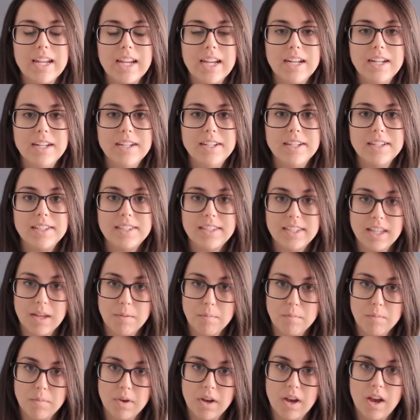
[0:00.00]
in
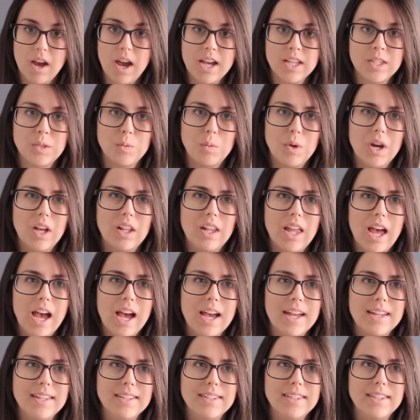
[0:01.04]
December as well
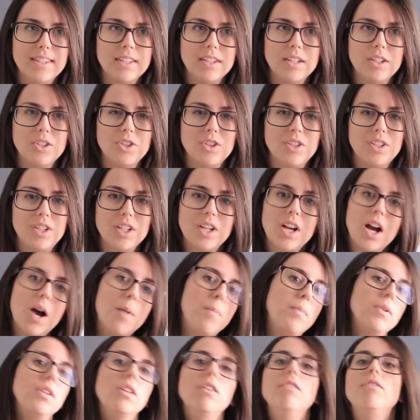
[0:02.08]
as just a
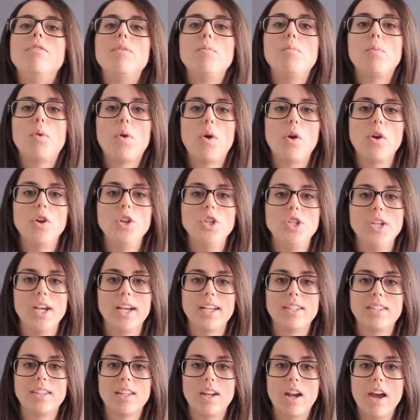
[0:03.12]
couple of
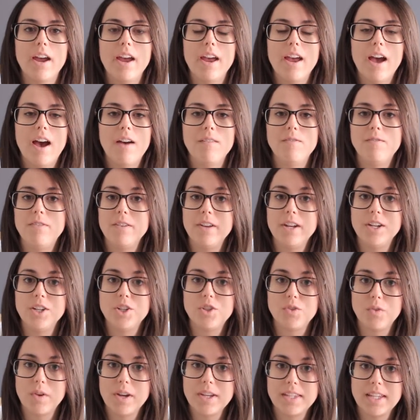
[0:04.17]
projects that I have
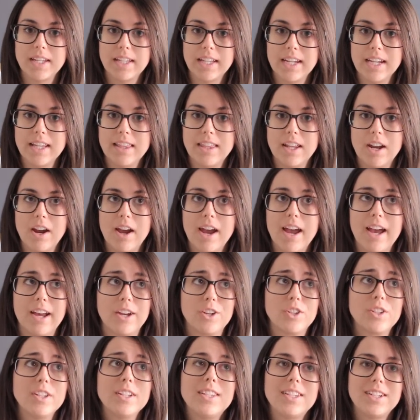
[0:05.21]
finished recently that I
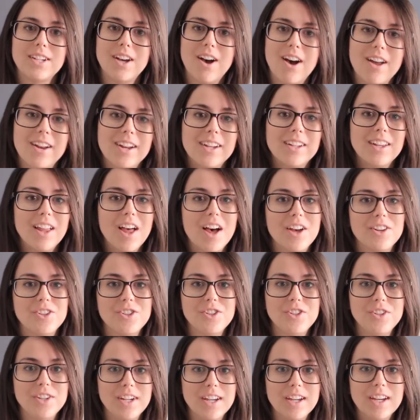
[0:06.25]
actually started
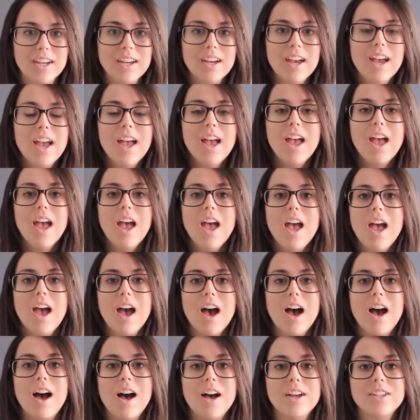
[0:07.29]
last year.
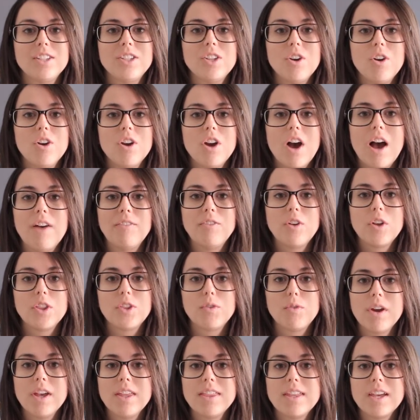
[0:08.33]
So I've got
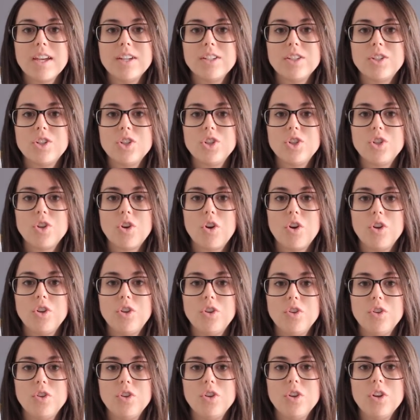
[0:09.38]
three things to show
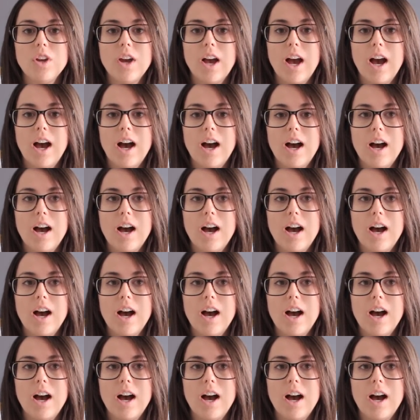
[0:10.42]
you,